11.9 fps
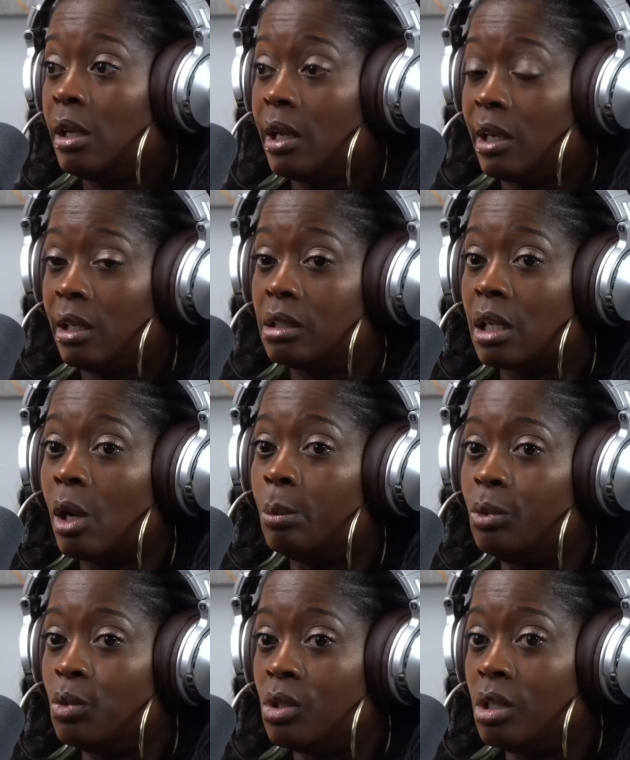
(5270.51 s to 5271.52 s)
and to
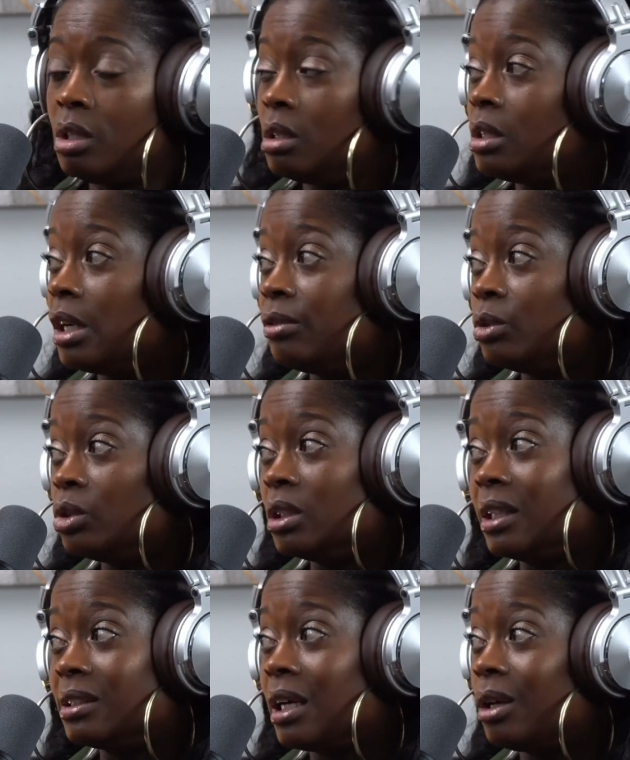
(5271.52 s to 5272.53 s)
help you see the devils
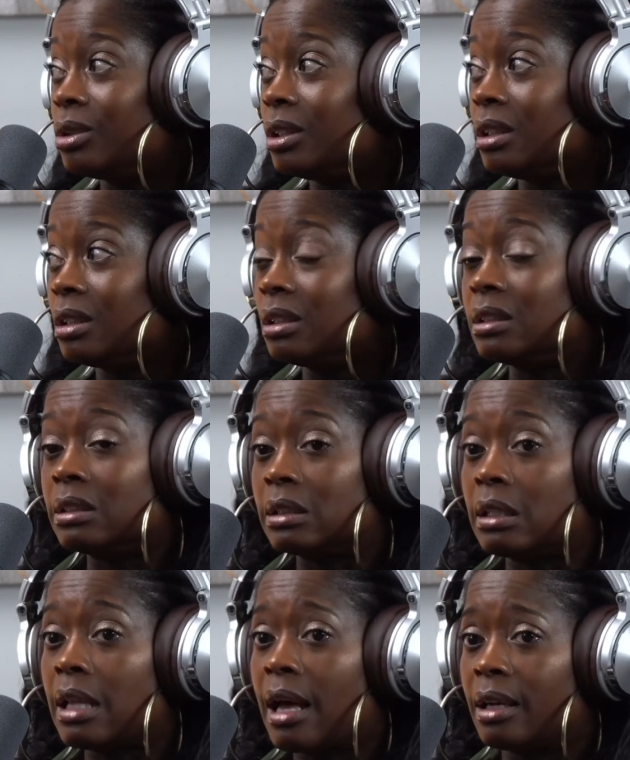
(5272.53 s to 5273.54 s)
that's out there, because there's
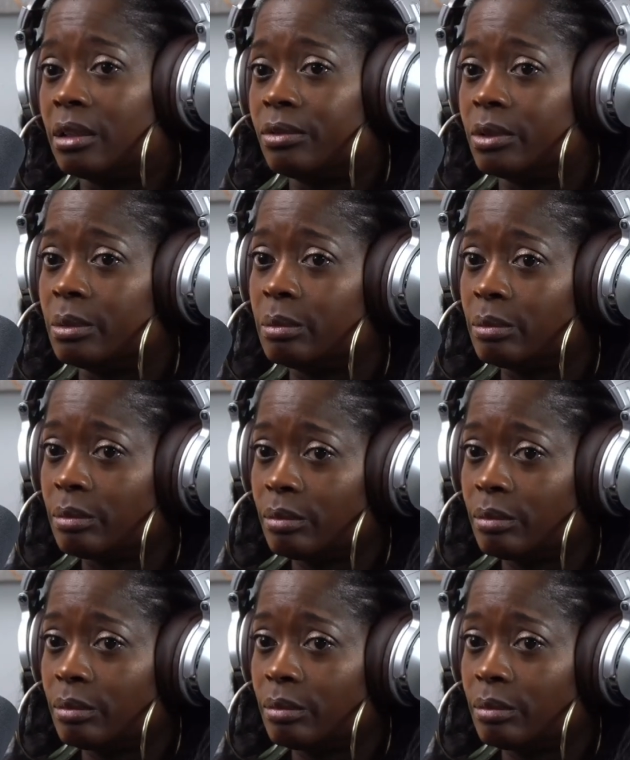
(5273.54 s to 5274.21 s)
a lot of them.